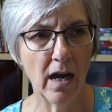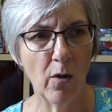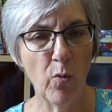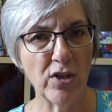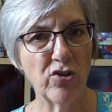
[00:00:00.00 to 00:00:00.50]

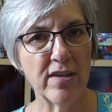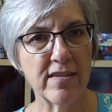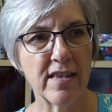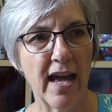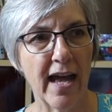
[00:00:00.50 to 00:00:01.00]
which
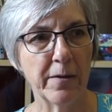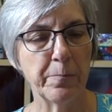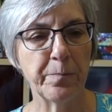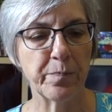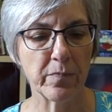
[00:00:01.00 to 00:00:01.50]
is that
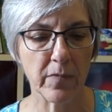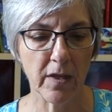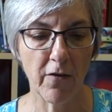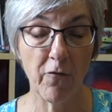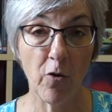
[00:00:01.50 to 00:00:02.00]

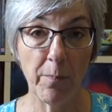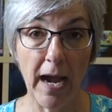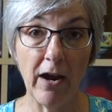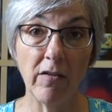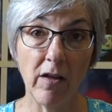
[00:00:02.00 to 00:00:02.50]
for
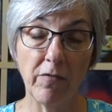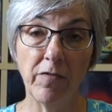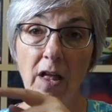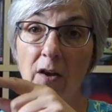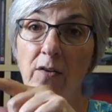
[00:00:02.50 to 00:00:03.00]
parallel
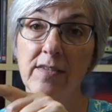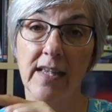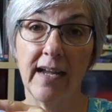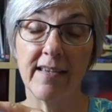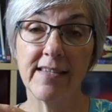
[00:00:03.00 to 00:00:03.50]
floats,
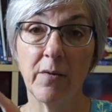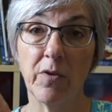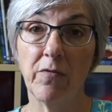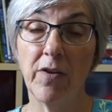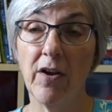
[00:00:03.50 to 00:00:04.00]
like I said
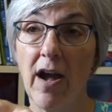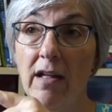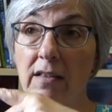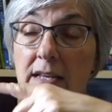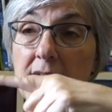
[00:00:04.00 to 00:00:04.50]
with Fair
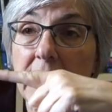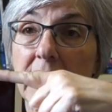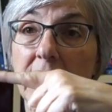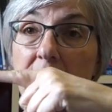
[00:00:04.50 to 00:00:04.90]
Isle knitting,